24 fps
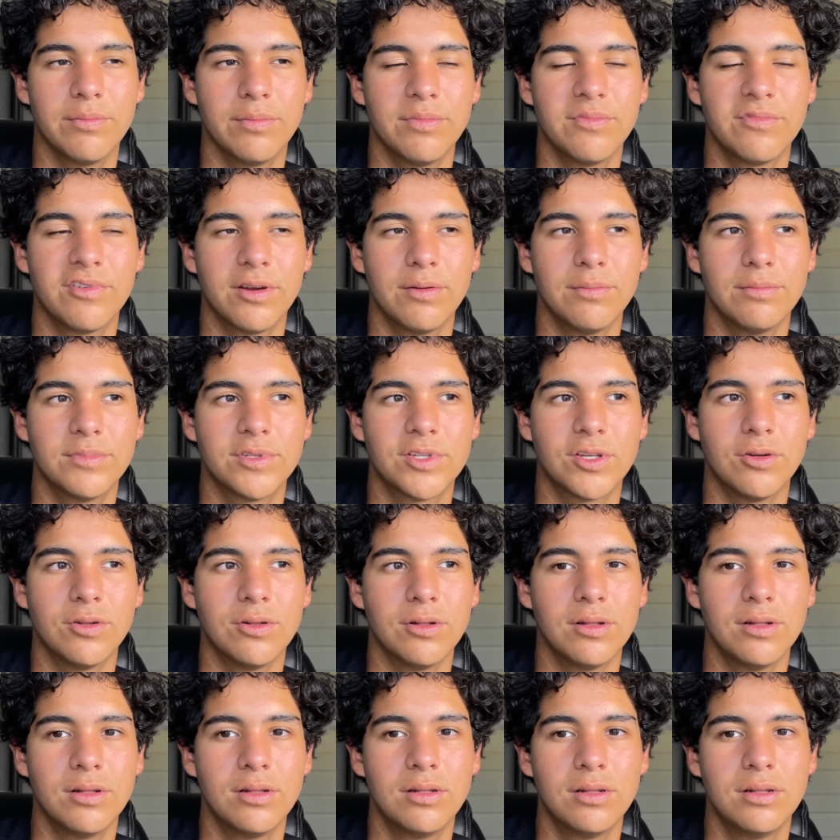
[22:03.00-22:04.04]
from Seoul
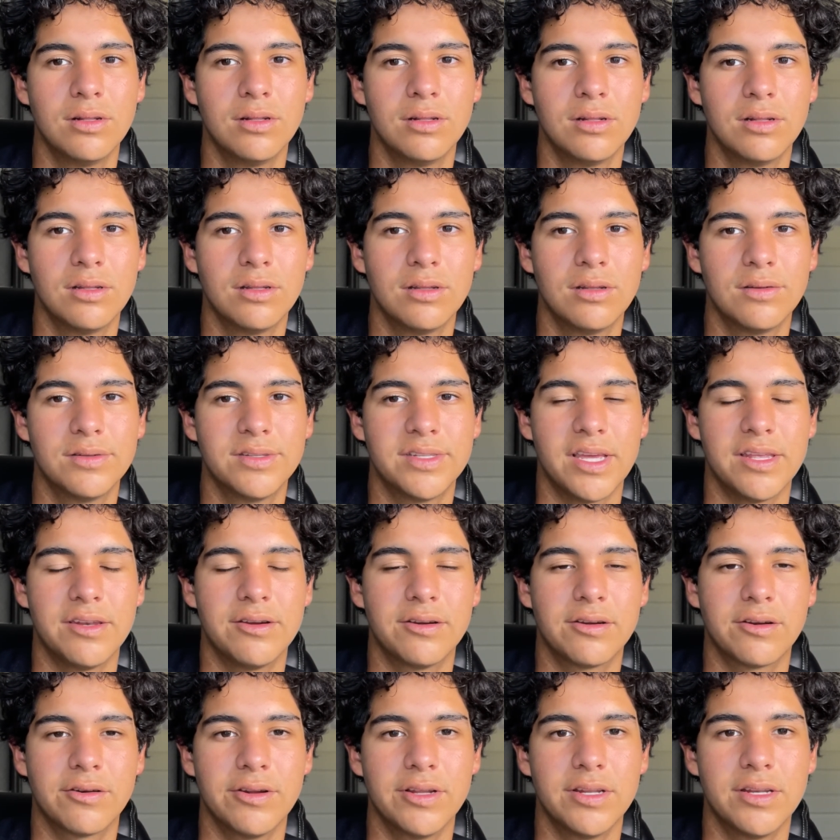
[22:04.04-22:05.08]

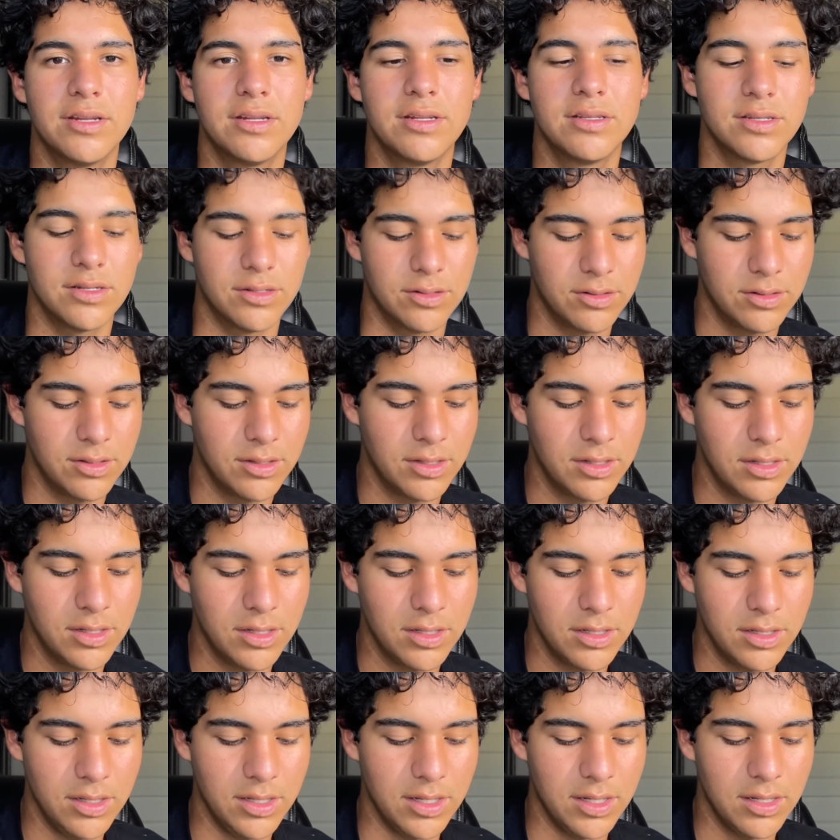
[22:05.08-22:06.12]
standard Korean. So
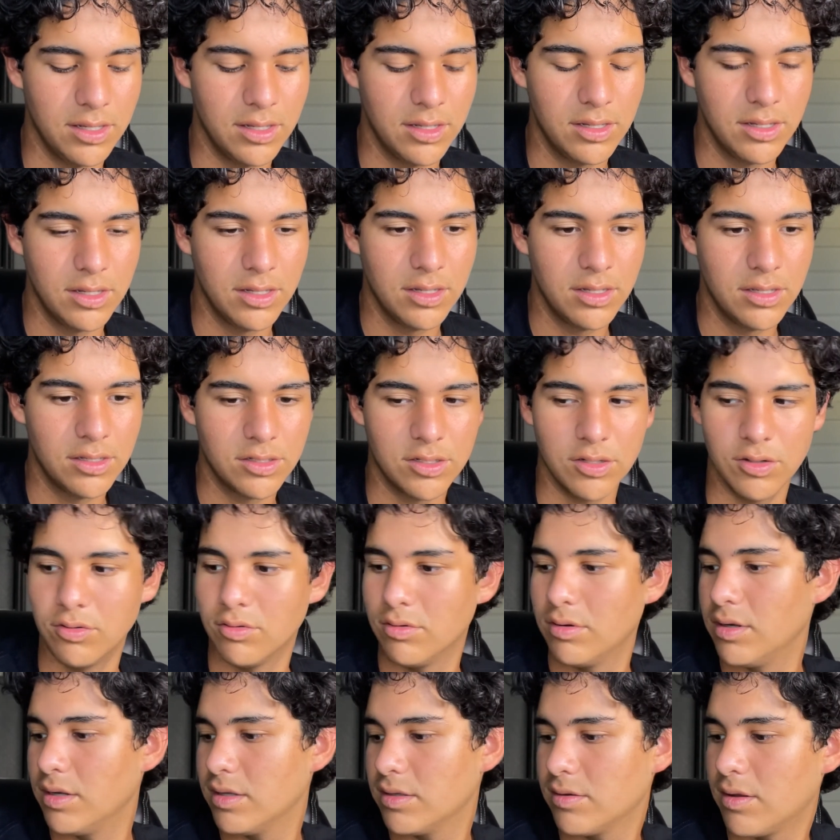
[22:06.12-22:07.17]
yeah. So
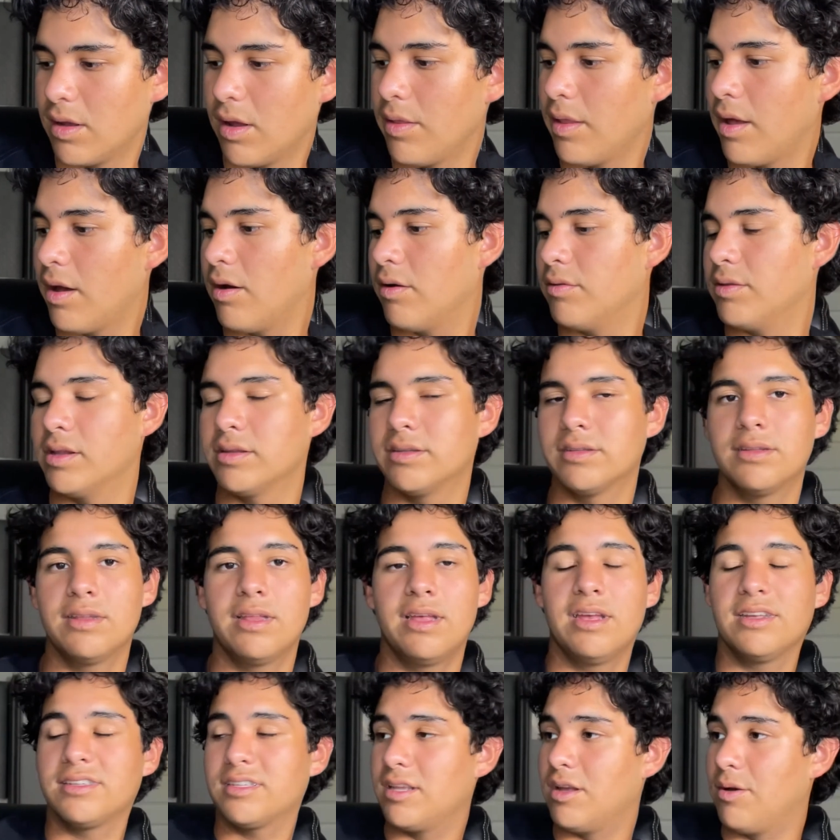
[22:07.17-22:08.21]
now in the
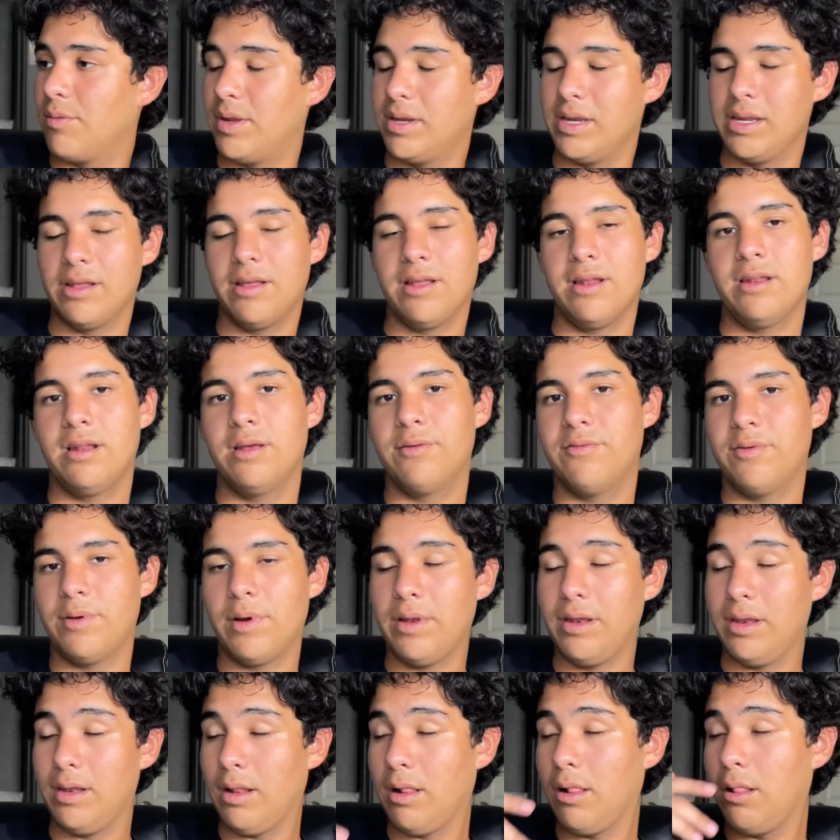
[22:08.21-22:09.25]
last,
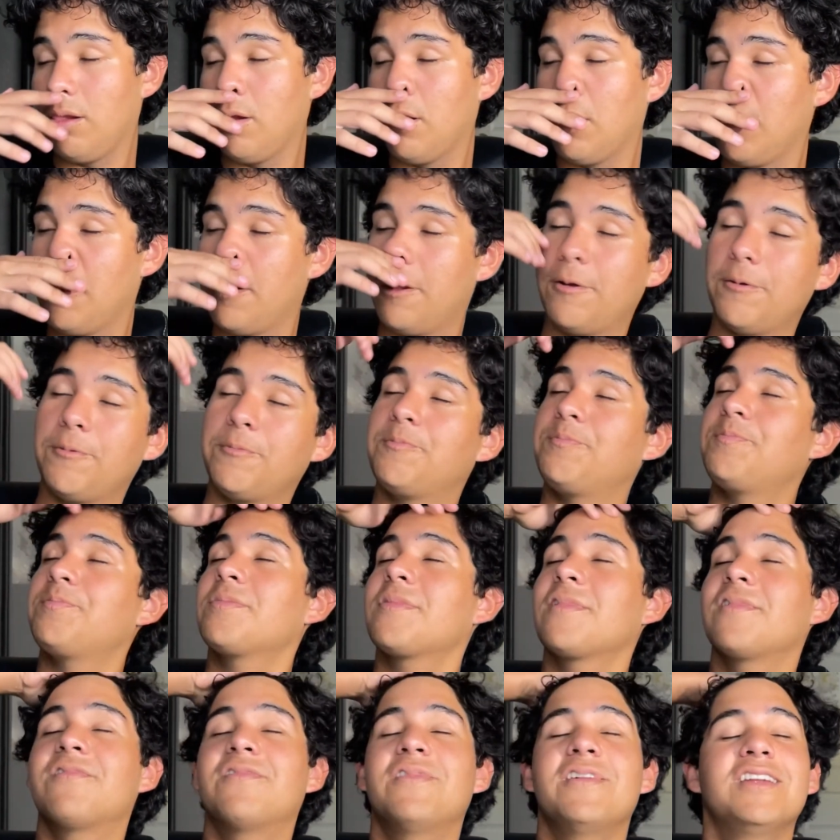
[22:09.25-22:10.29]
I'm
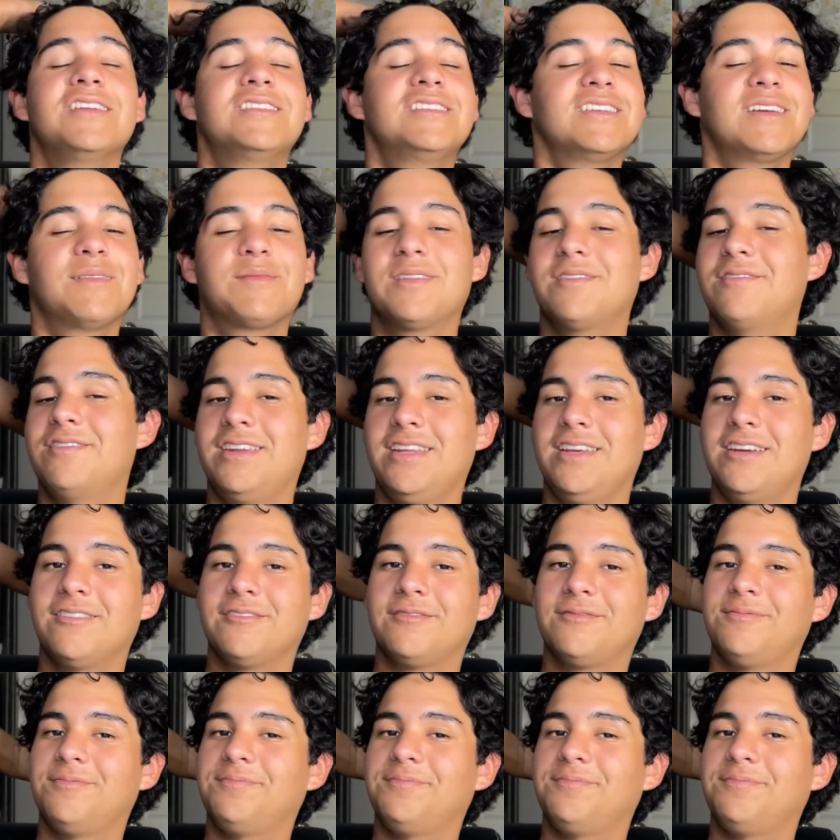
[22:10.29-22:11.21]
finishing up the video.